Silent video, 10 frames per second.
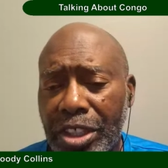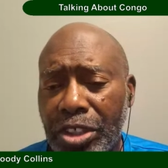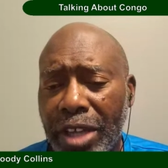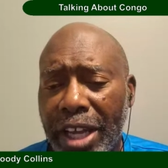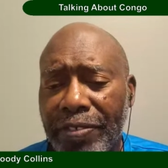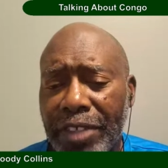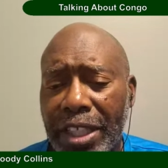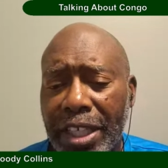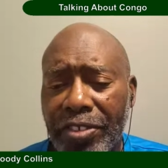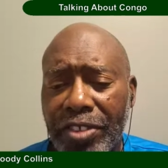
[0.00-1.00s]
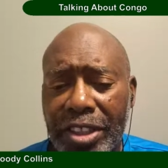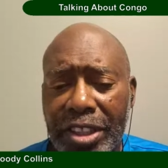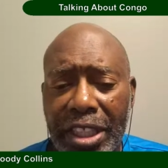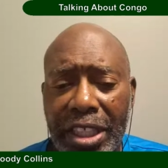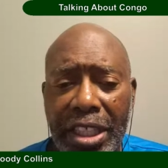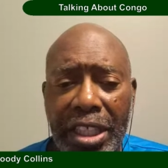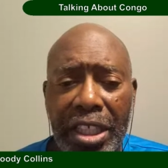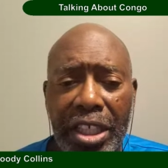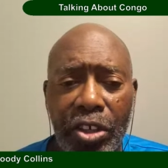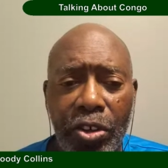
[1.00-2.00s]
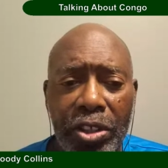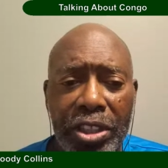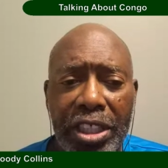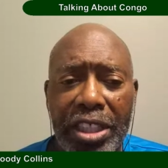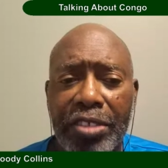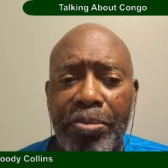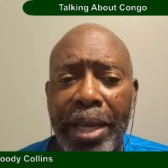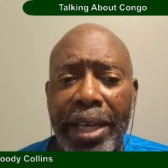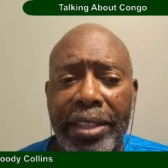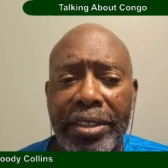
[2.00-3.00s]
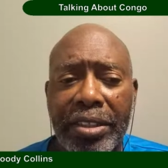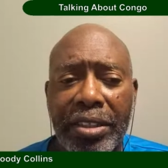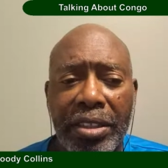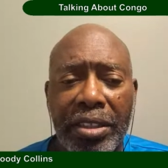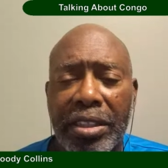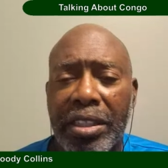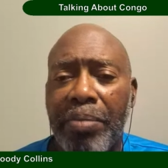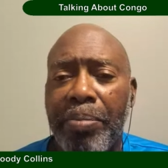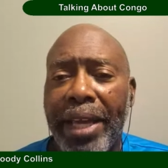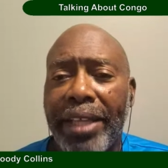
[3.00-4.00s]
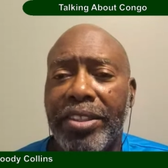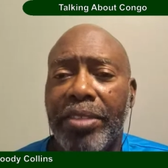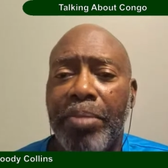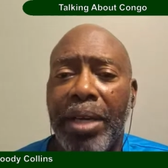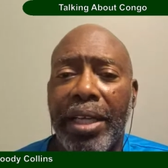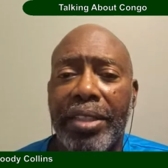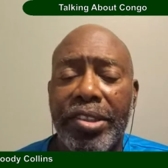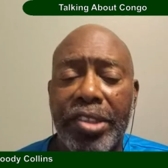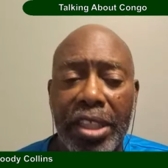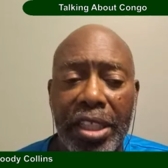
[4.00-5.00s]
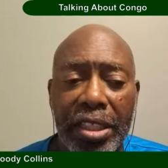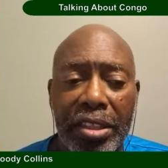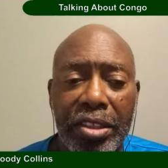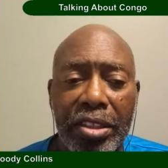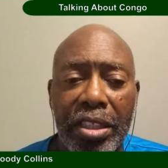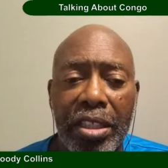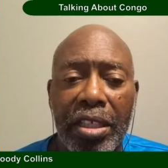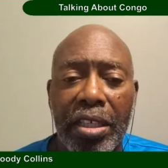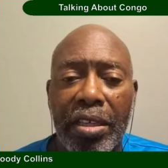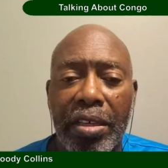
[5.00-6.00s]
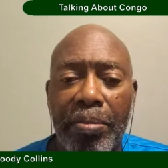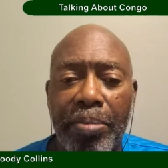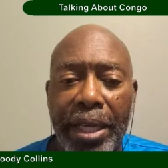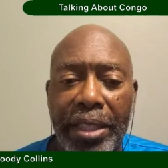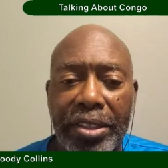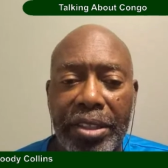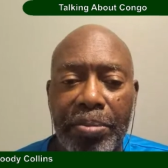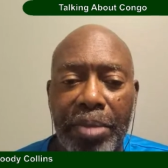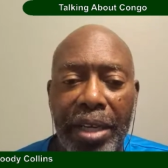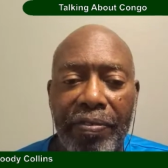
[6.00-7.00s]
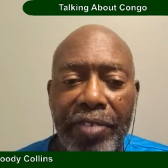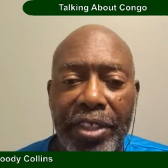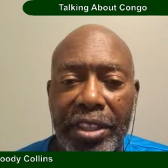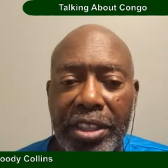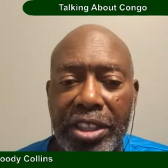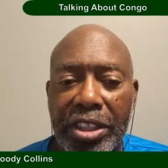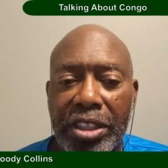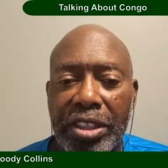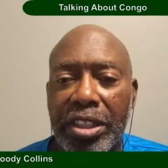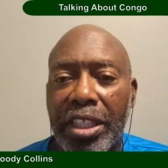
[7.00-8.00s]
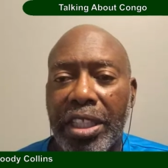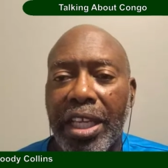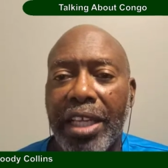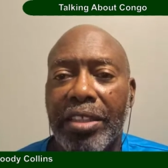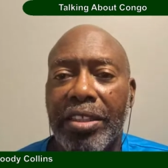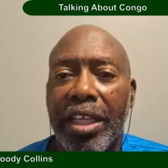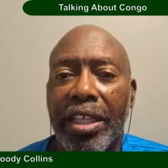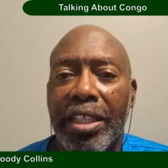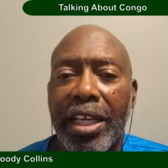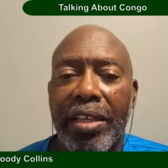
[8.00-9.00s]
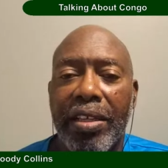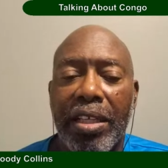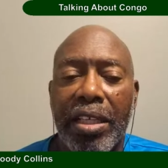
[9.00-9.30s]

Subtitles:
You have the electricity going to these mines, passing by cities, passing by villages, and things like that.